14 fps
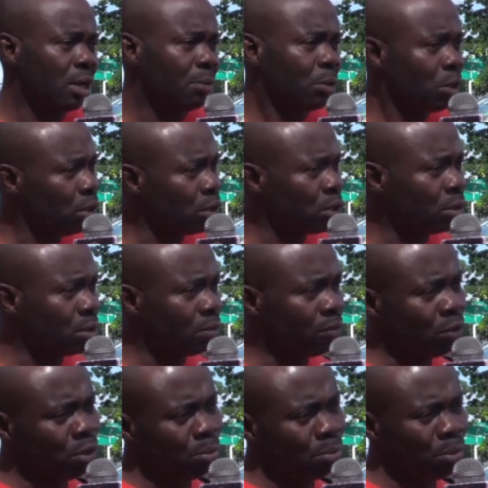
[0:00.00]
Because
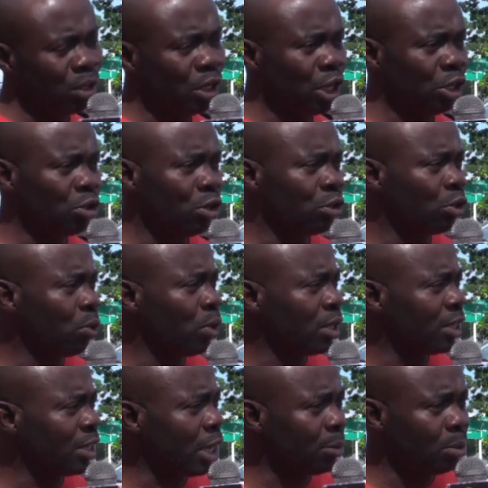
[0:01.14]
from indications of what
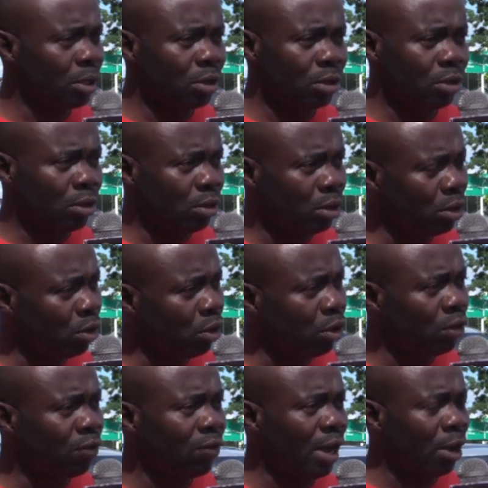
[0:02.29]
is happening
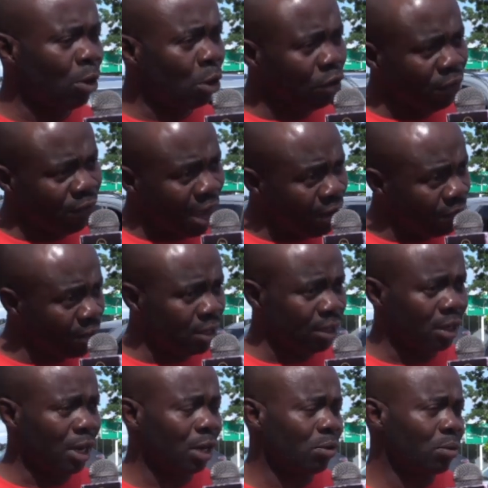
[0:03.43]
all over Africa
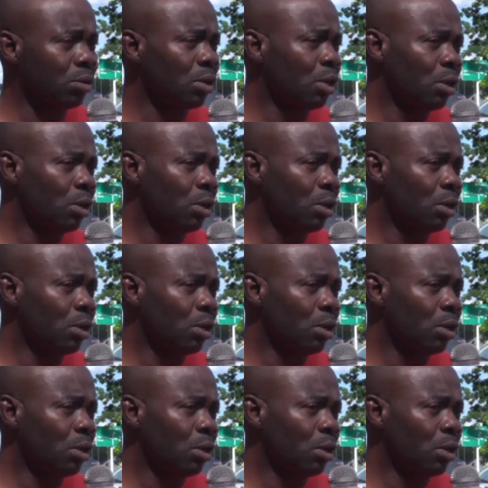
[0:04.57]
now,